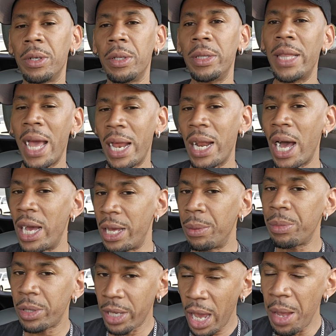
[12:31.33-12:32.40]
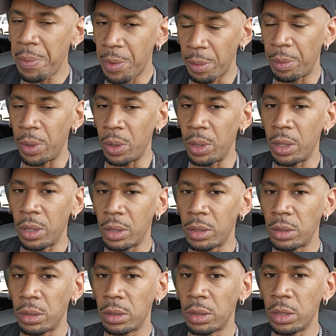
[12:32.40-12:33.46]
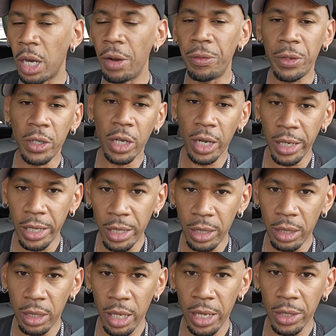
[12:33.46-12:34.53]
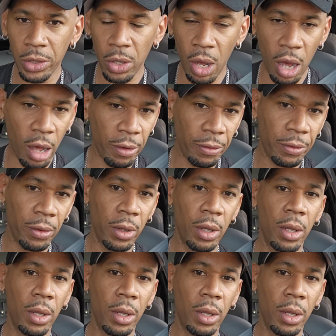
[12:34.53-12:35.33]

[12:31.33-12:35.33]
that I am capable of cutting things off